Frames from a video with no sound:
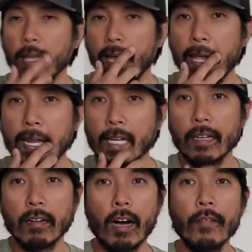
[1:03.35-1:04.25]
And
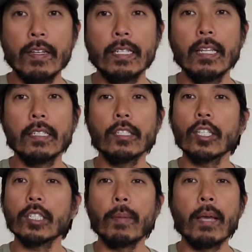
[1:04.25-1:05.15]
obviously this is
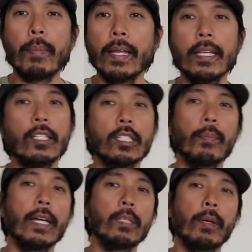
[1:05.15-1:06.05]
just my opinion, just
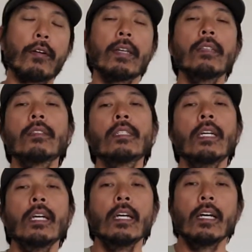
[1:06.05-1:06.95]
my experience,
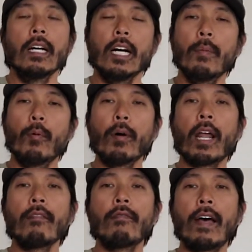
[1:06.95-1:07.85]
but what
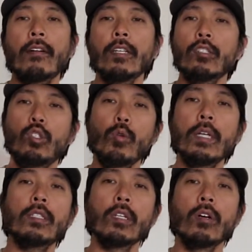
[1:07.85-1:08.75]
I've found is doing
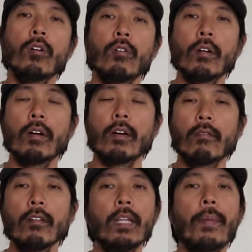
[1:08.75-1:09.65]
so
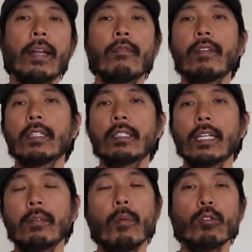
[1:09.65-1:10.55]
really benefits
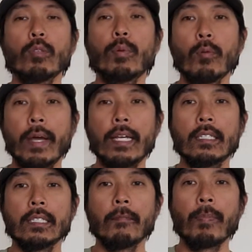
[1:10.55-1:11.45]
in multiple ways.